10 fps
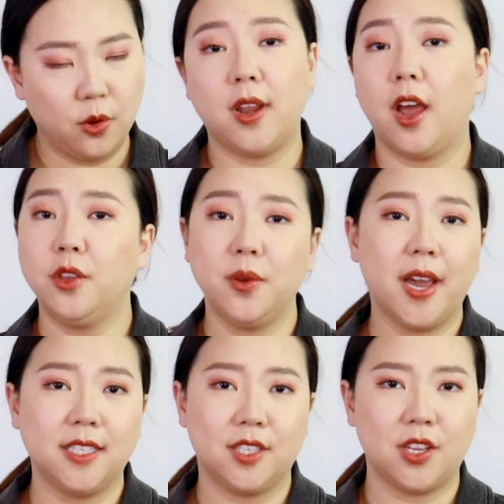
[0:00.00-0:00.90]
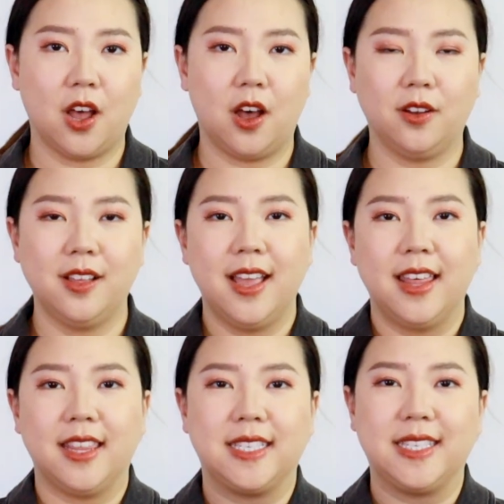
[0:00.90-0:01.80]
So now you guys saw
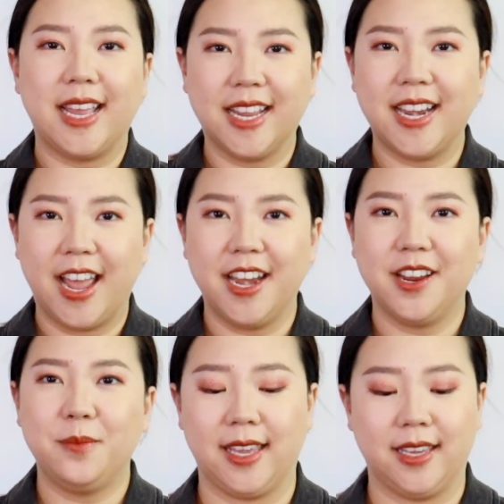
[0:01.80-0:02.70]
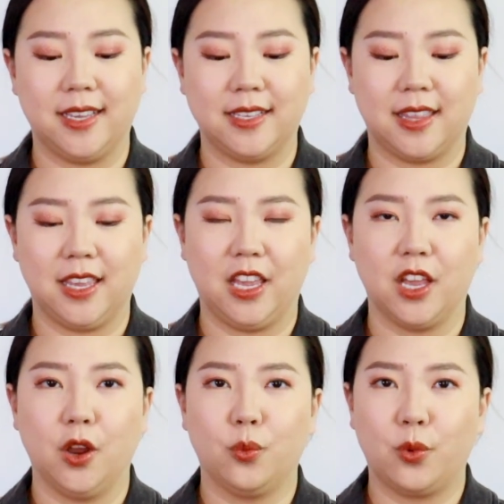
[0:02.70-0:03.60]
the second item is
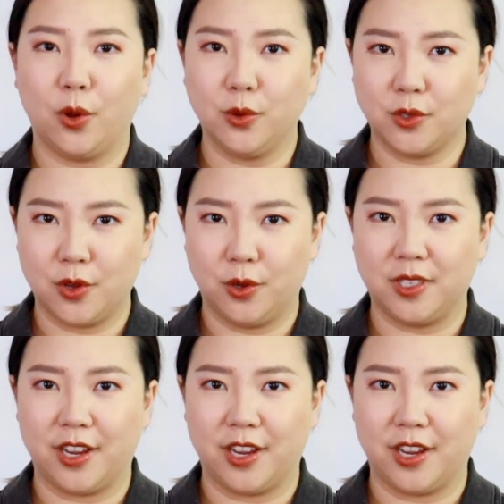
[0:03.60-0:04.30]
the rose gold